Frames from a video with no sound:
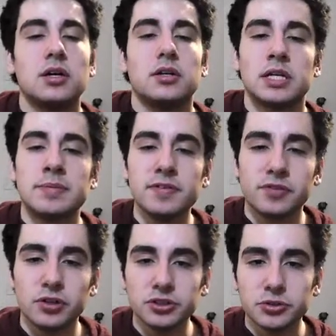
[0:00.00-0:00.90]
Number
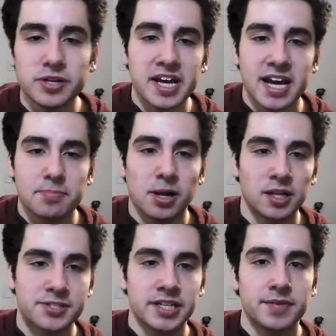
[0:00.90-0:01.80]
428,
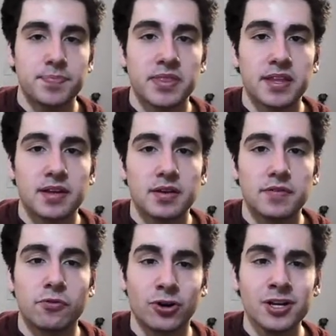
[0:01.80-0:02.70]
policy.
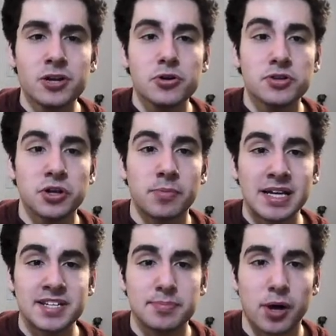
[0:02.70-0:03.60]
Foreign and
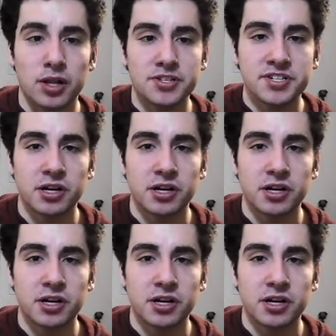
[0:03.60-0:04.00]
domestic policy